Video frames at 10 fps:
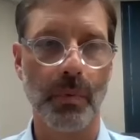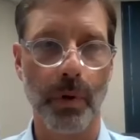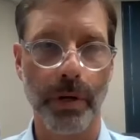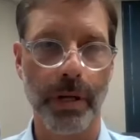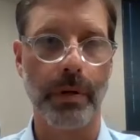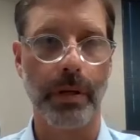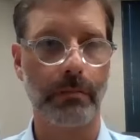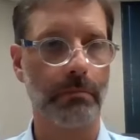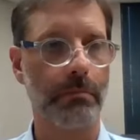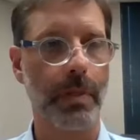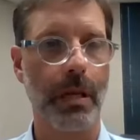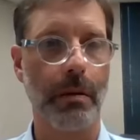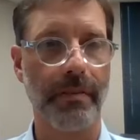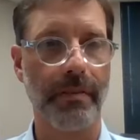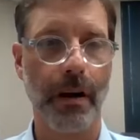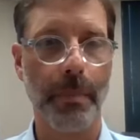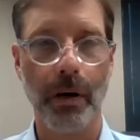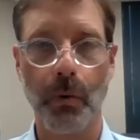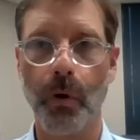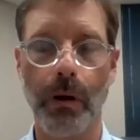We're doing
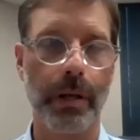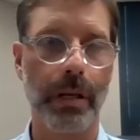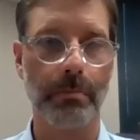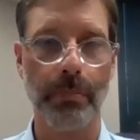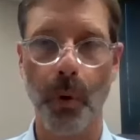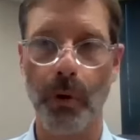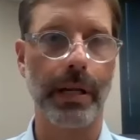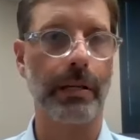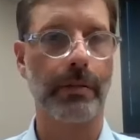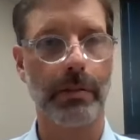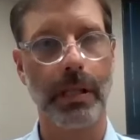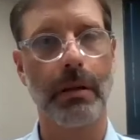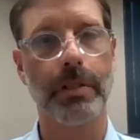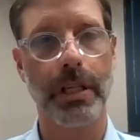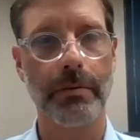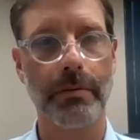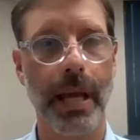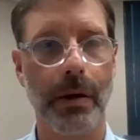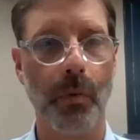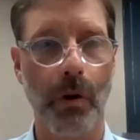environmental work and borings,
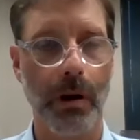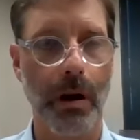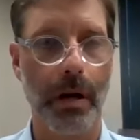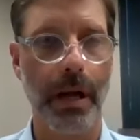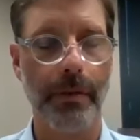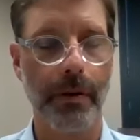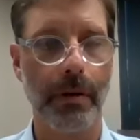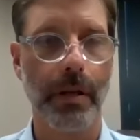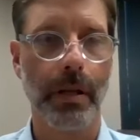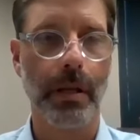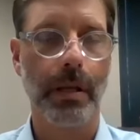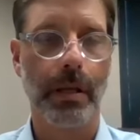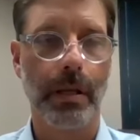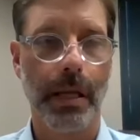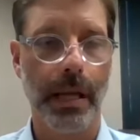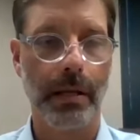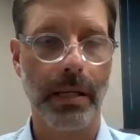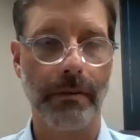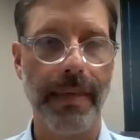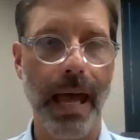geotech work on another.
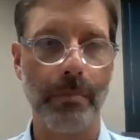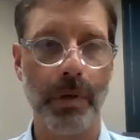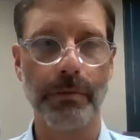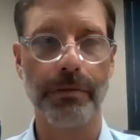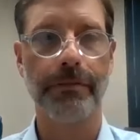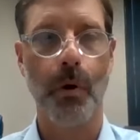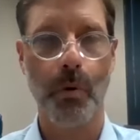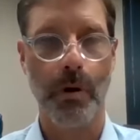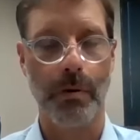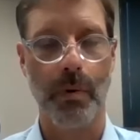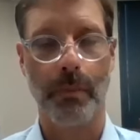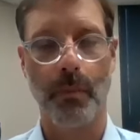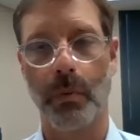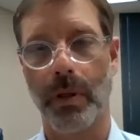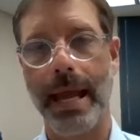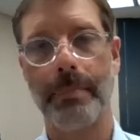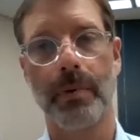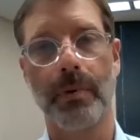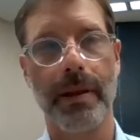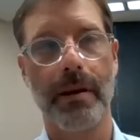And if that moves forward, what will
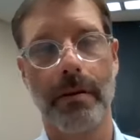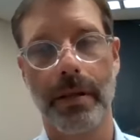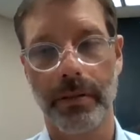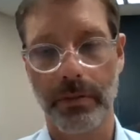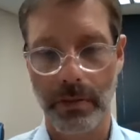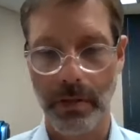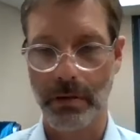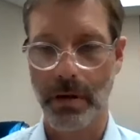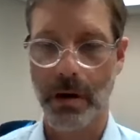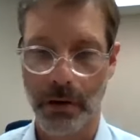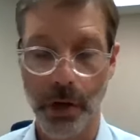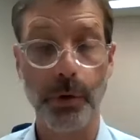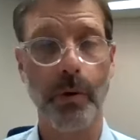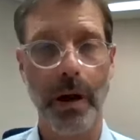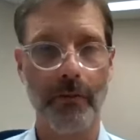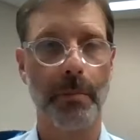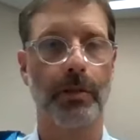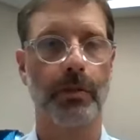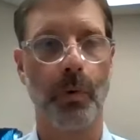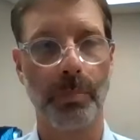happen there is that our local
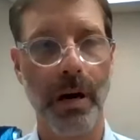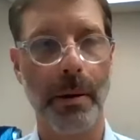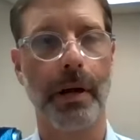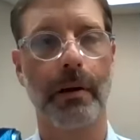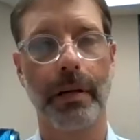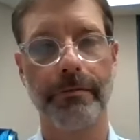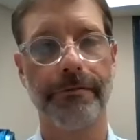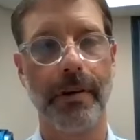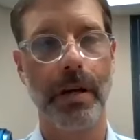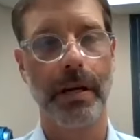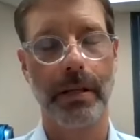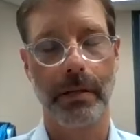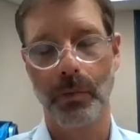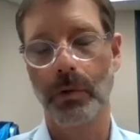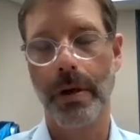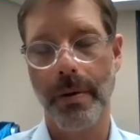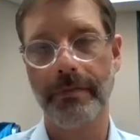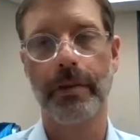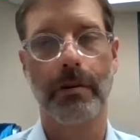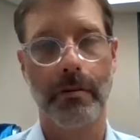governments will primarily fund, and we'll go
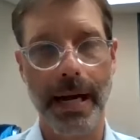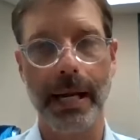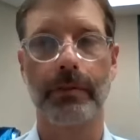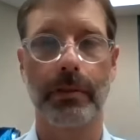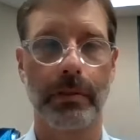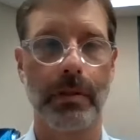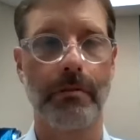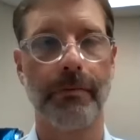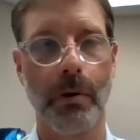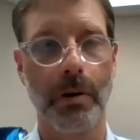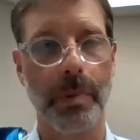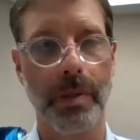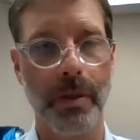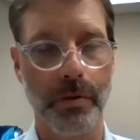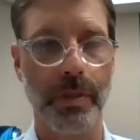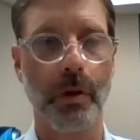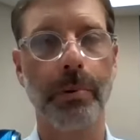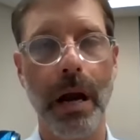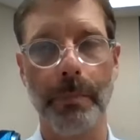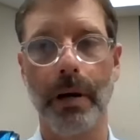after grants and so forth, but they'll
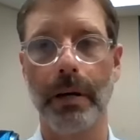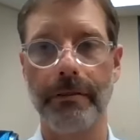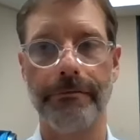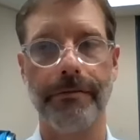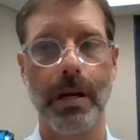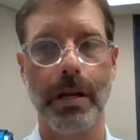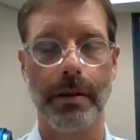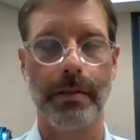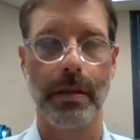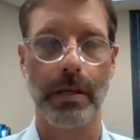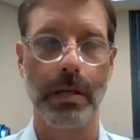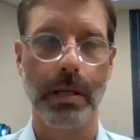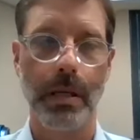primarily fund the